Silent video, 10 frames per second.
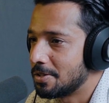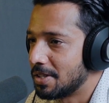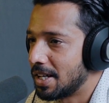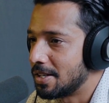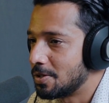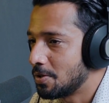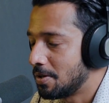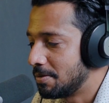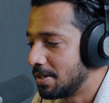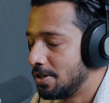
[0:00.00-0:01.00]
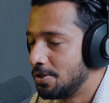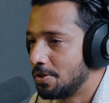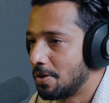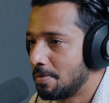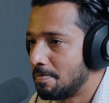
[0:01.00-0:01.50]
So that can solve the
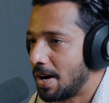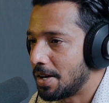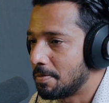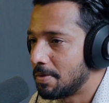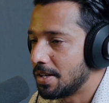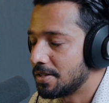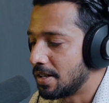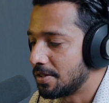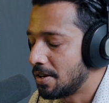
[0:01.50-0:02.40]
issue of microplastics.